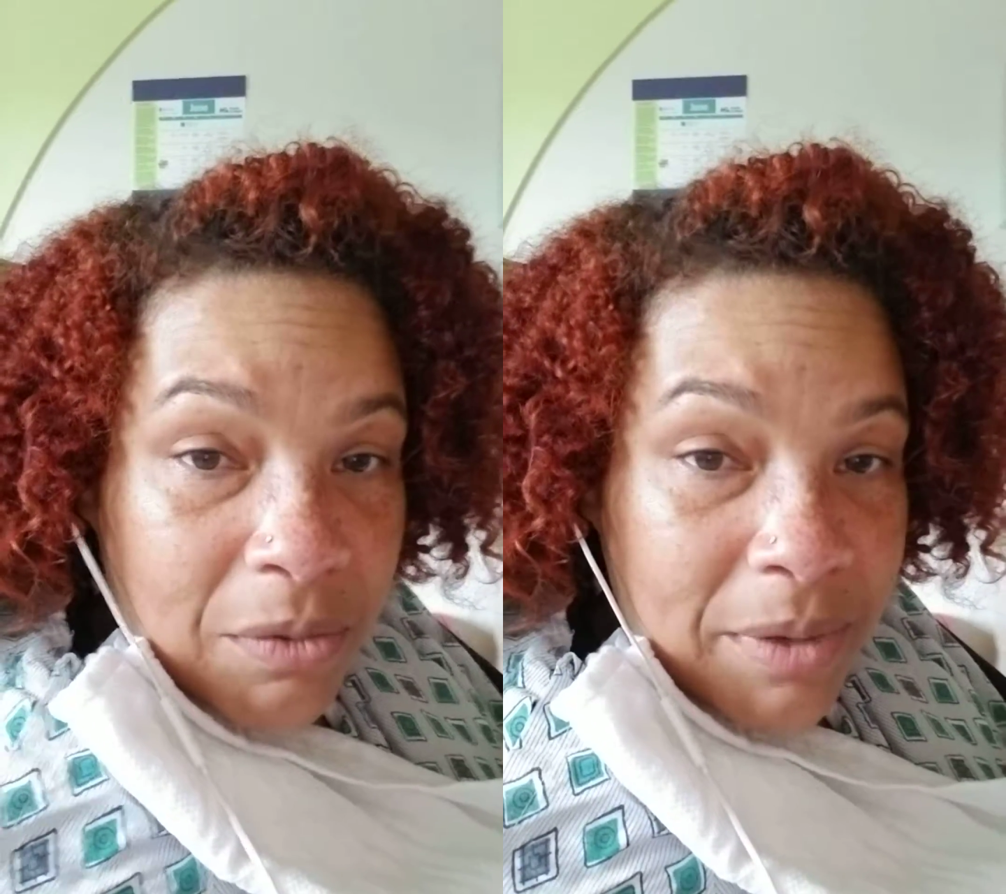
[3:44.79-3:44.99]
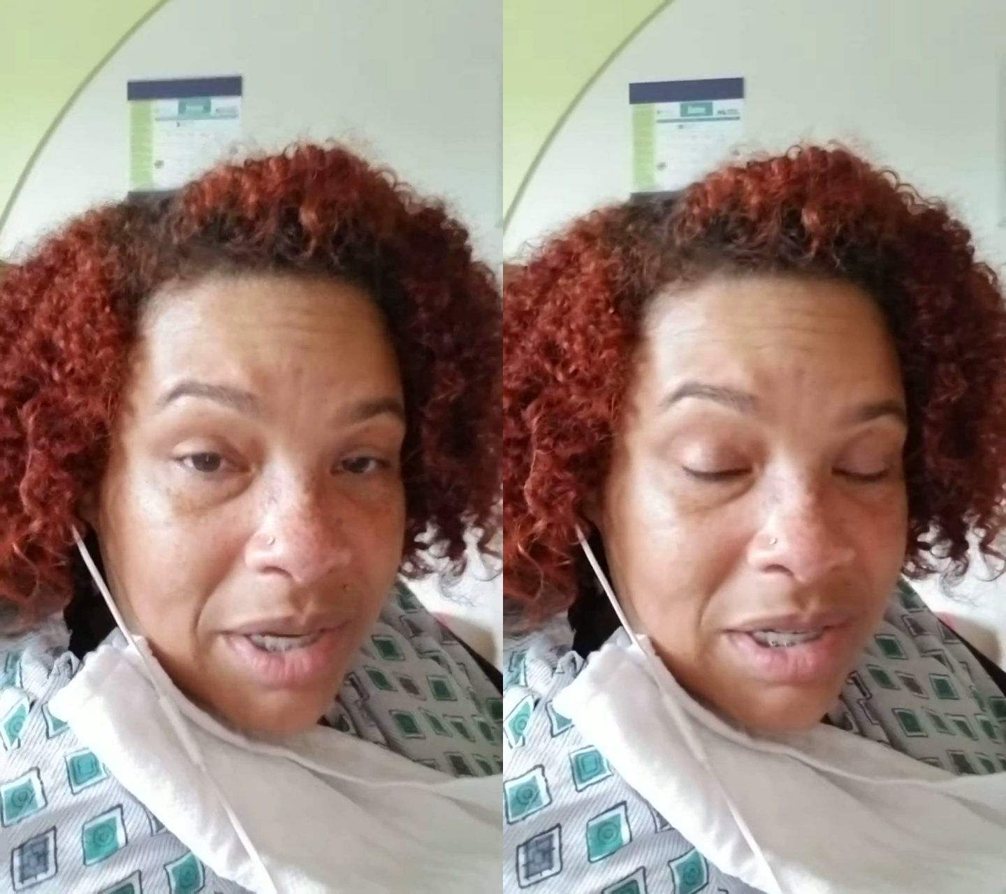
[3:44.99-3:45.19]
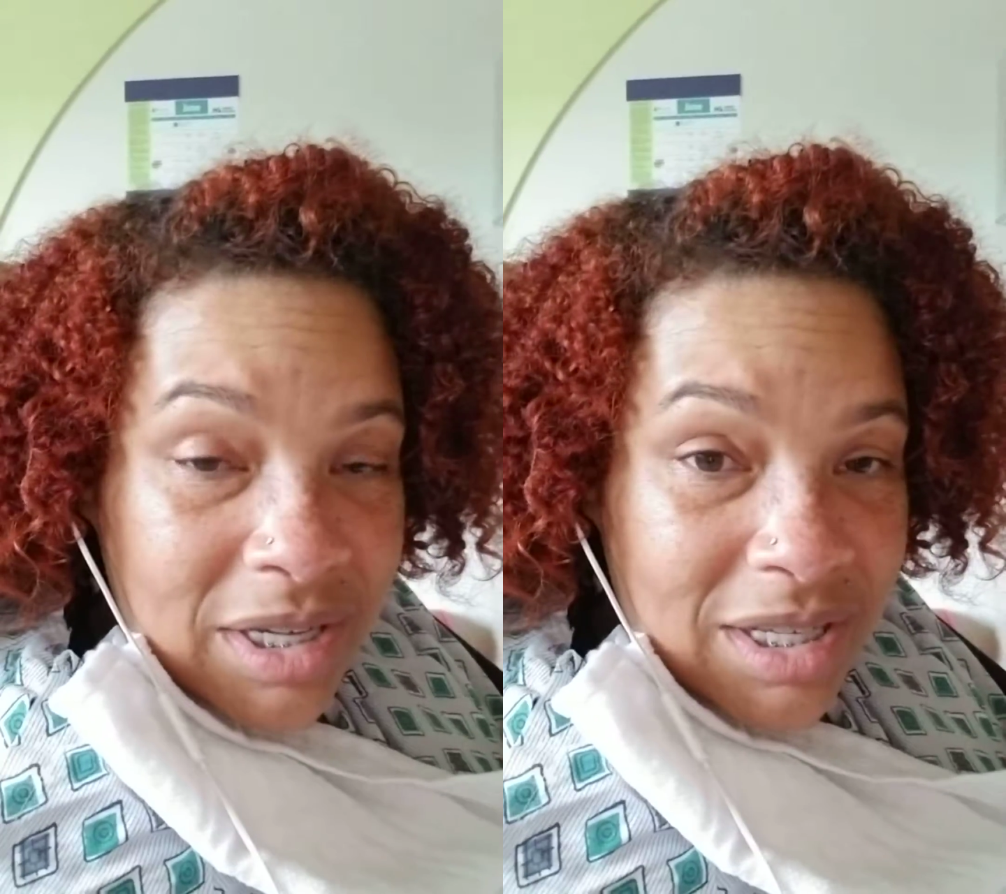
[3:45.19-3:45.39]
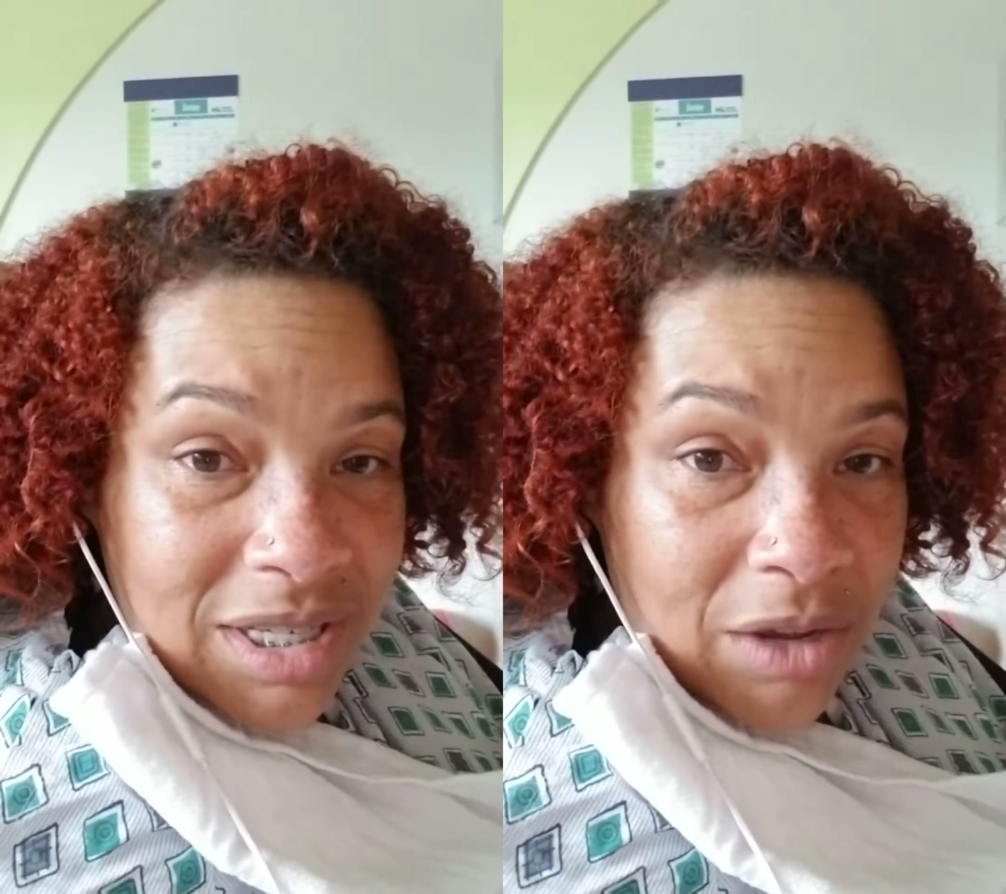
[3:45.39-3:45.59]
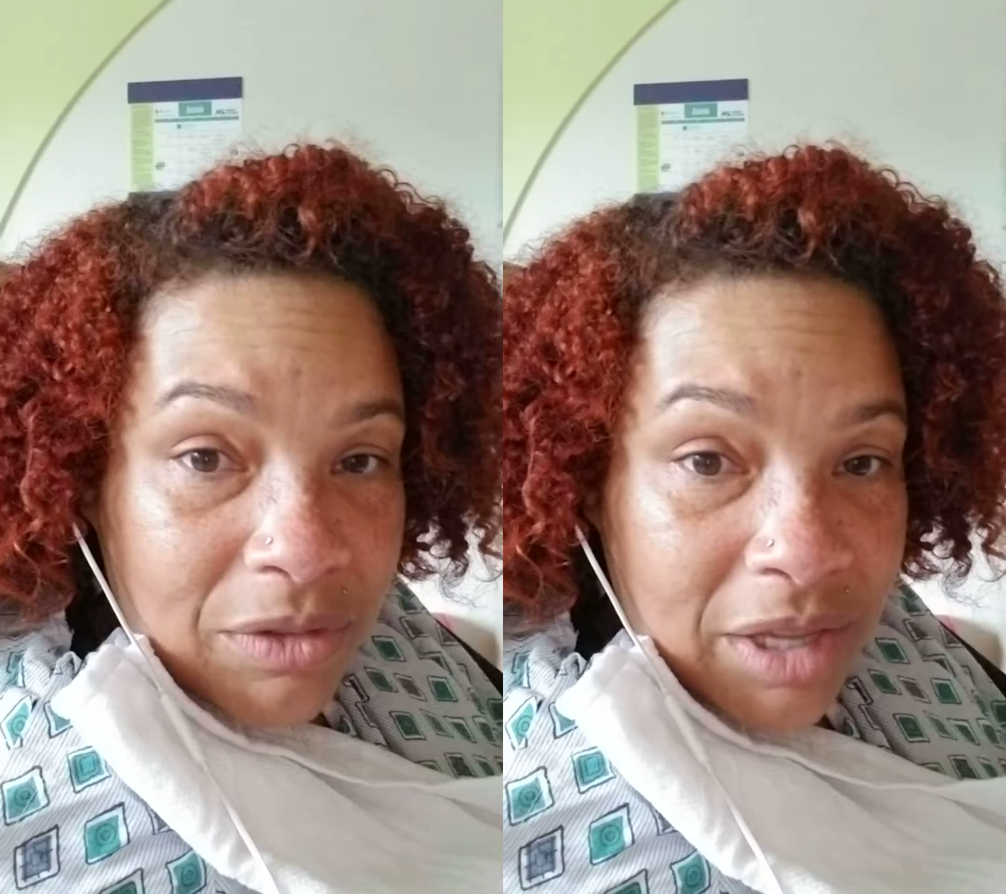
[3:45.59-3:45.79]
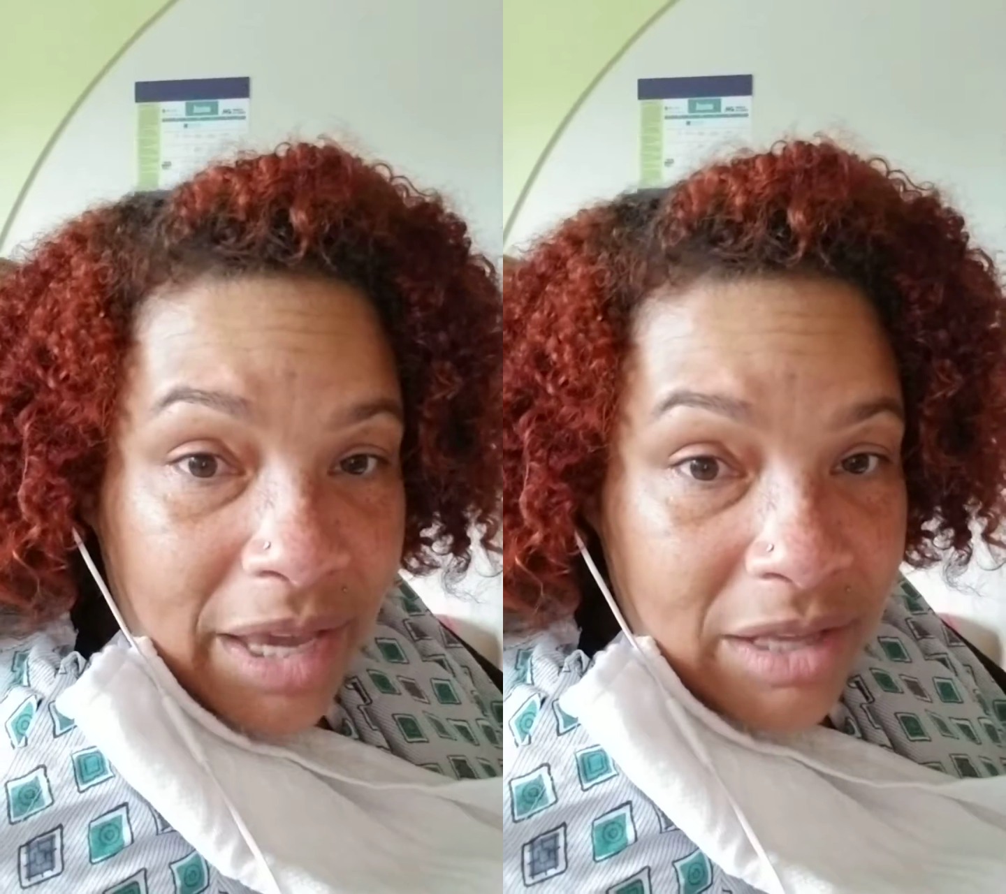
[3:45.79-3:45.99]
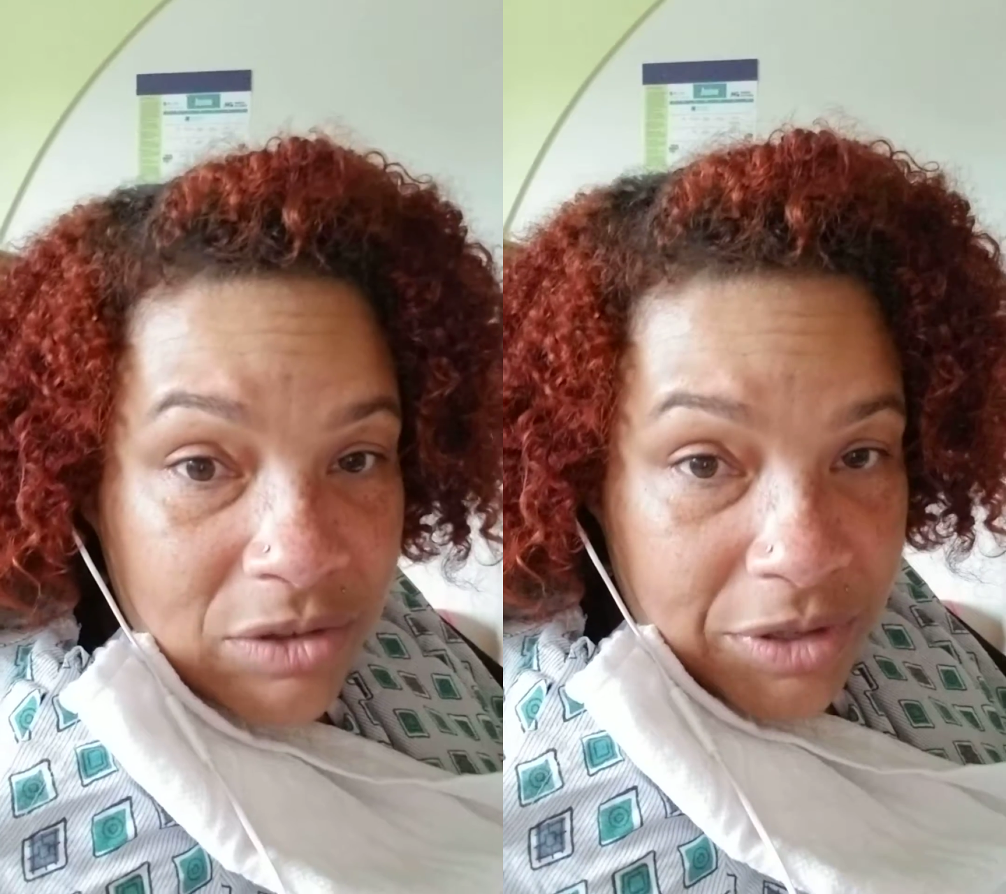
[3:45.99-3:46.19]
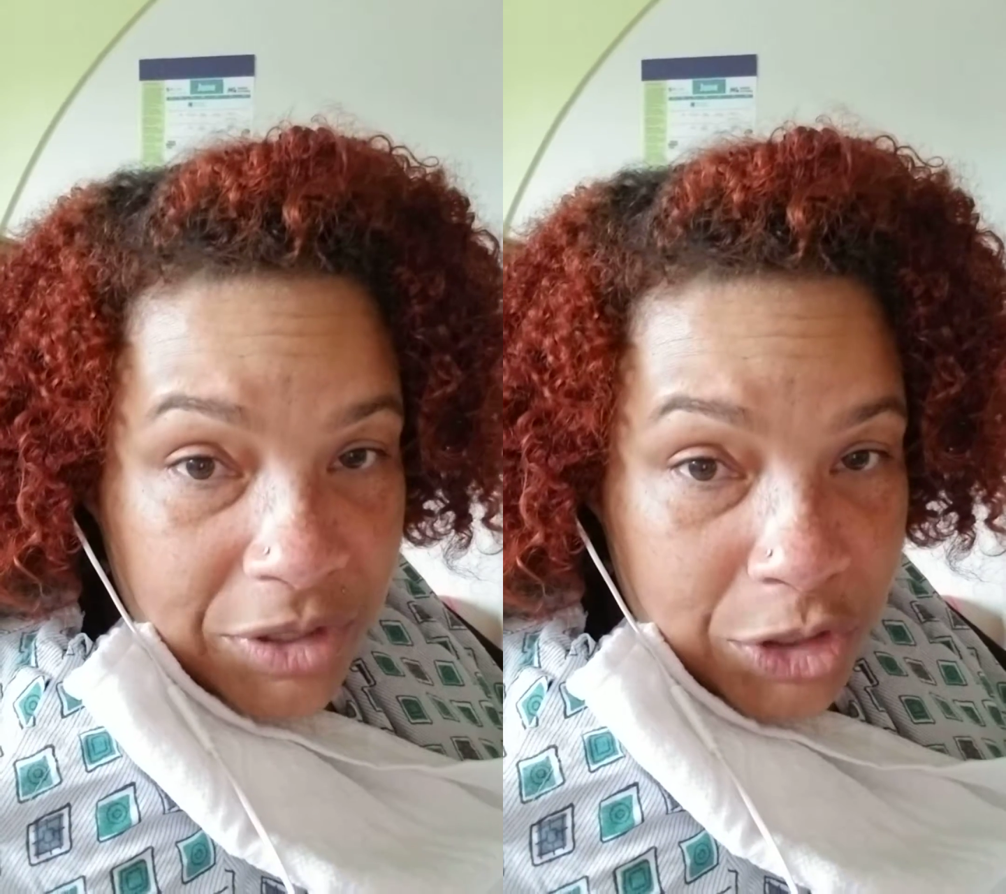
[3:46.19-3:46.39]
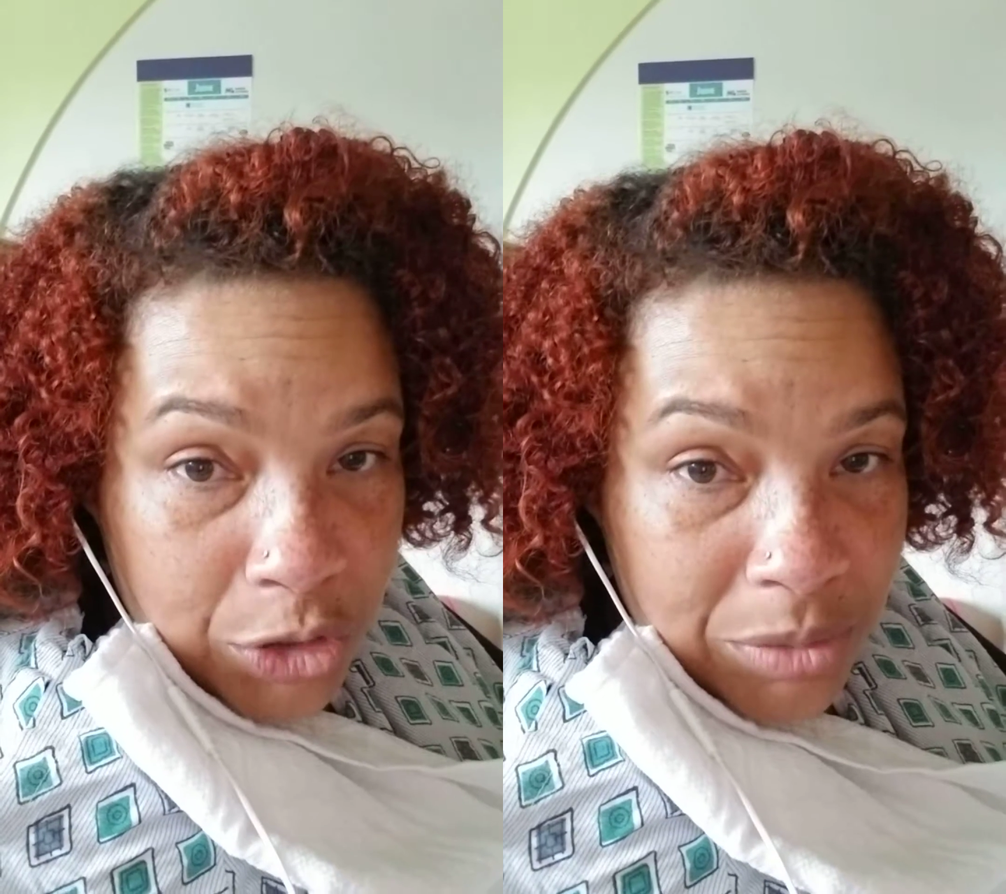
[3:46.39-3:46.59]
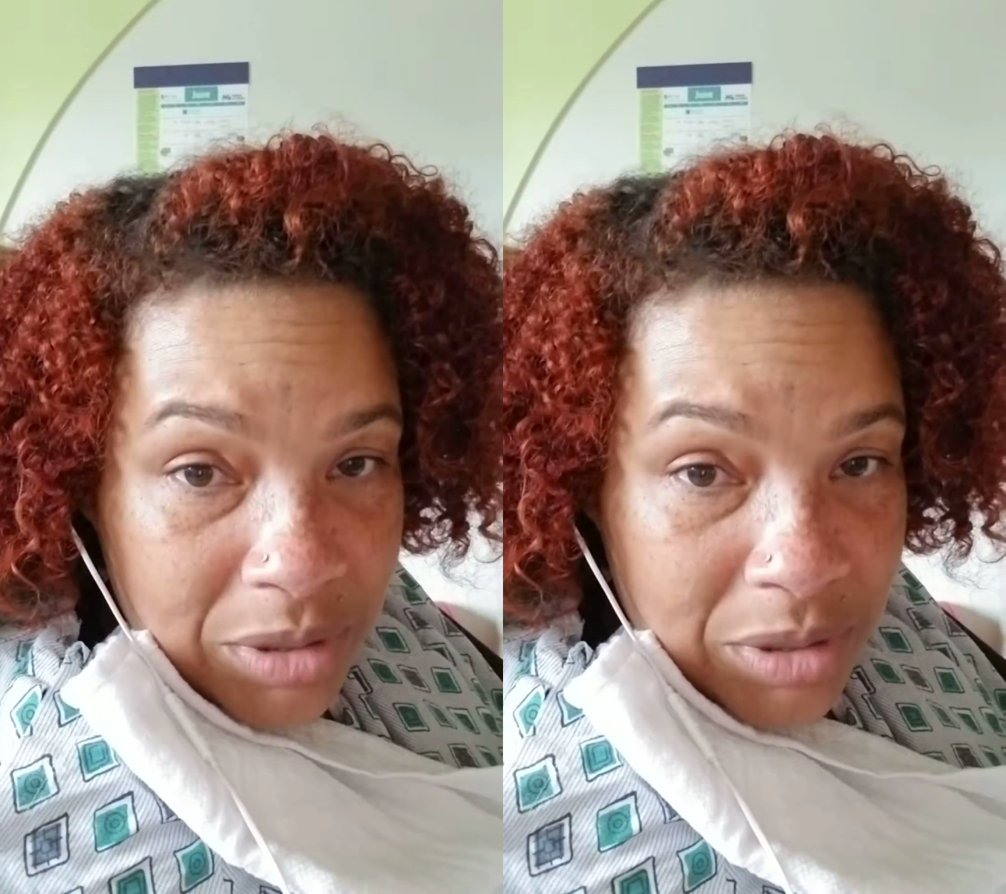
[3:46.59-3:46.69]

we can test out the gastric tube